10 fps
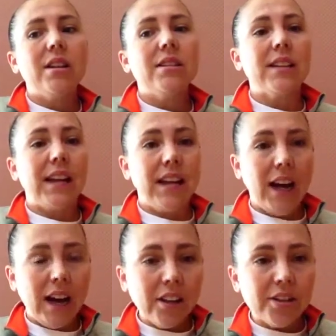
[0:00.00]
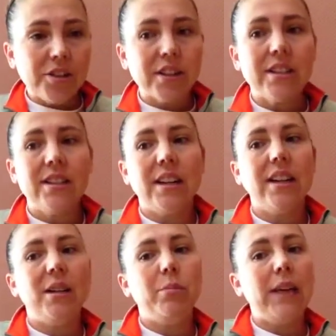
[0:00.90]
Psychologists study
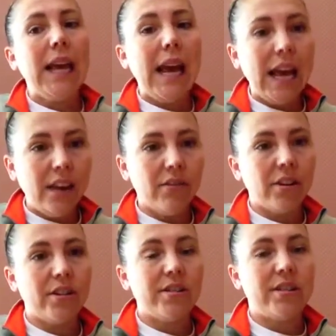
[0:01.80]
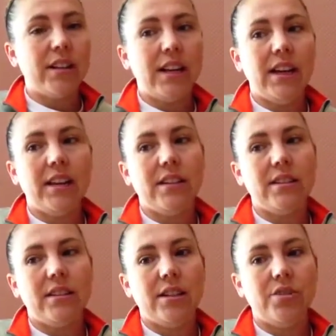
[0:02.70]
the behaviors
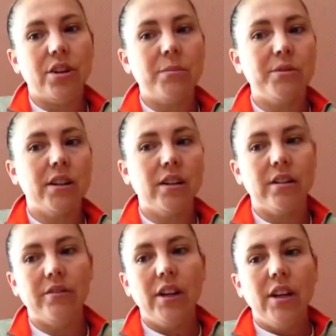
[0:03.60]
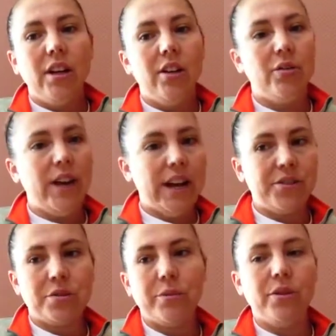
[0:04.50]
and in terms of
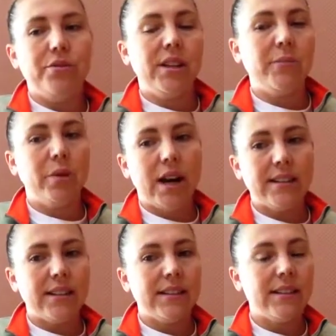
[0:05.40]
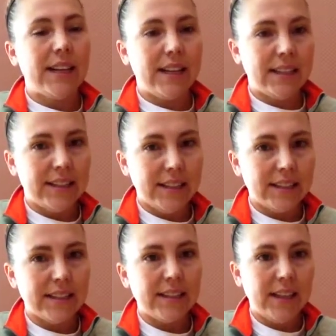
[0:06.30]
attributes and processes that
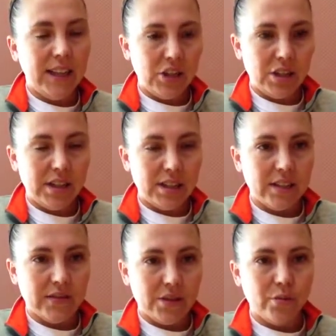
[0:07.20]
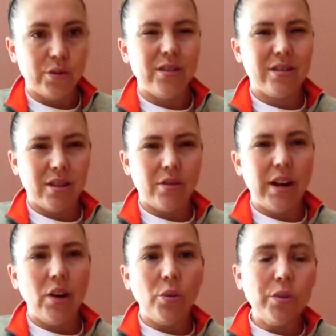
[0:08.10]
exist in each individual. So I
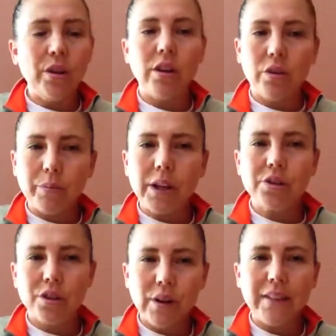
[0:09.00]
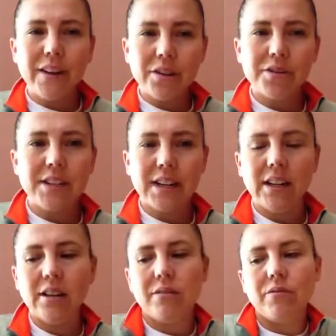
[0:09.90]
hope you make sure you have an
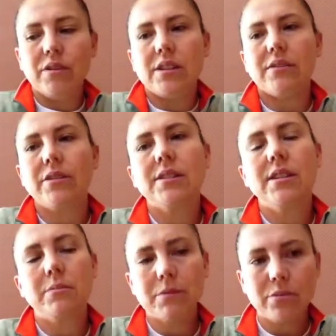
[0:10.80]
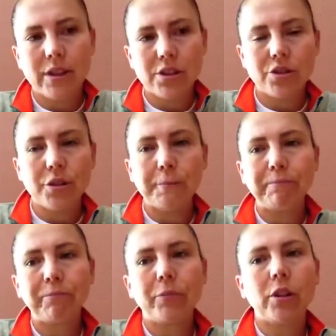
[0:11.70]
understanding of the differences between the two.
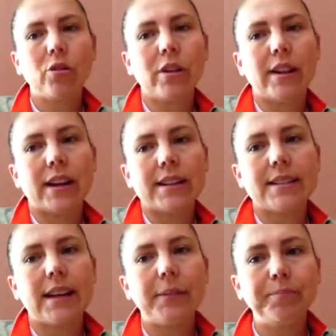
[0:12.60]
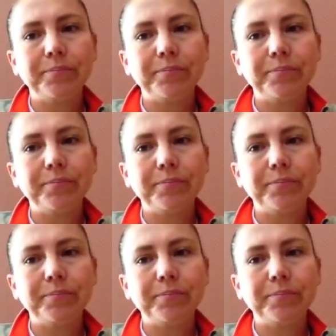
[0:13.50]
Go on to the next slide.